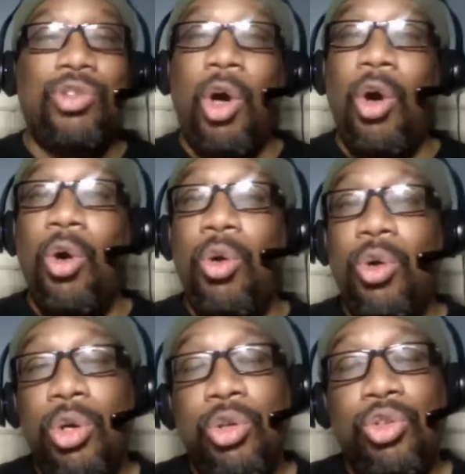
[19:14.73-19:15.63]
So
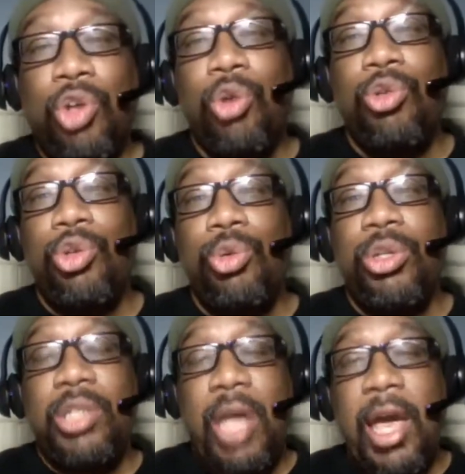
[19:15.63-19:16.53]
you
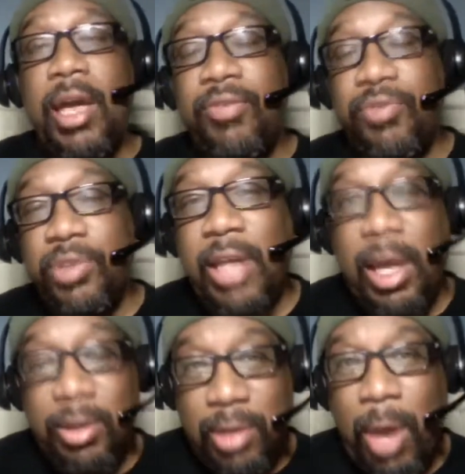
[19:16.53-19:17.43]
and Dave,
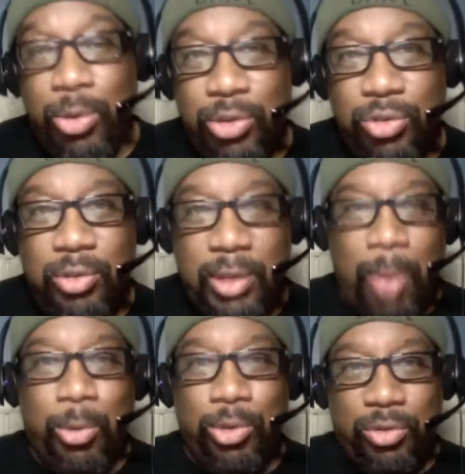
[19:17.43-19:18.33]
that was
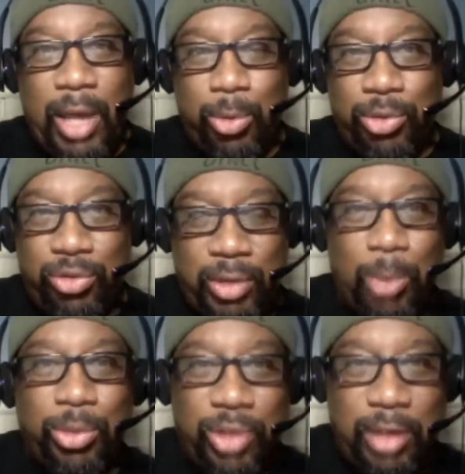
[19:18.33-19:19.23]

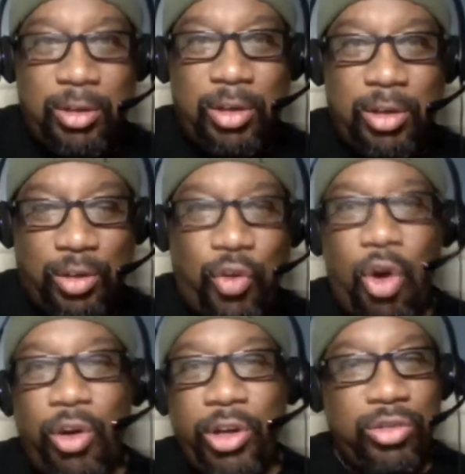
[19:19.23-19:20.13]
it as
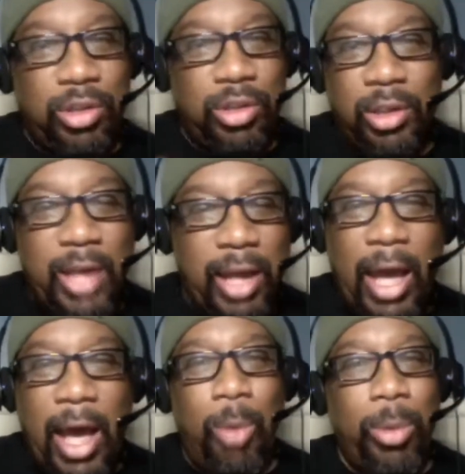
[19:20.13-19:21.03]
far as the next
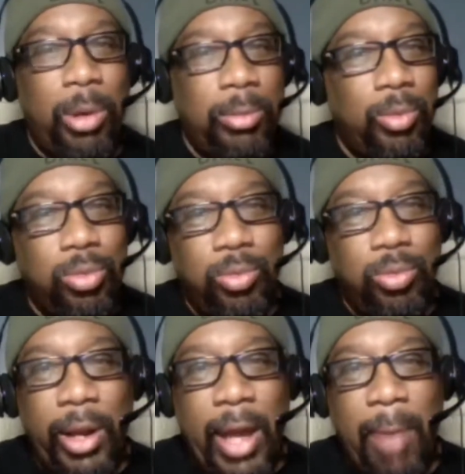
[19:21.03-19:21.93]
album.
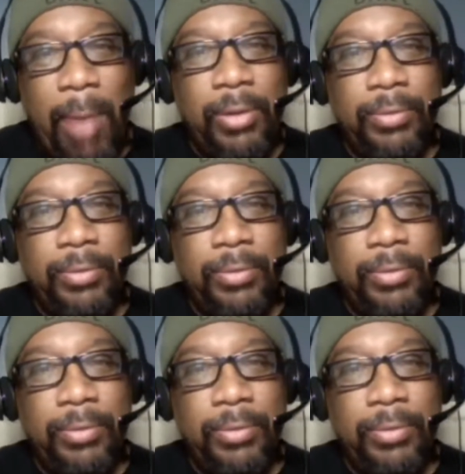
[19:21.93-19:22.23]
What happened?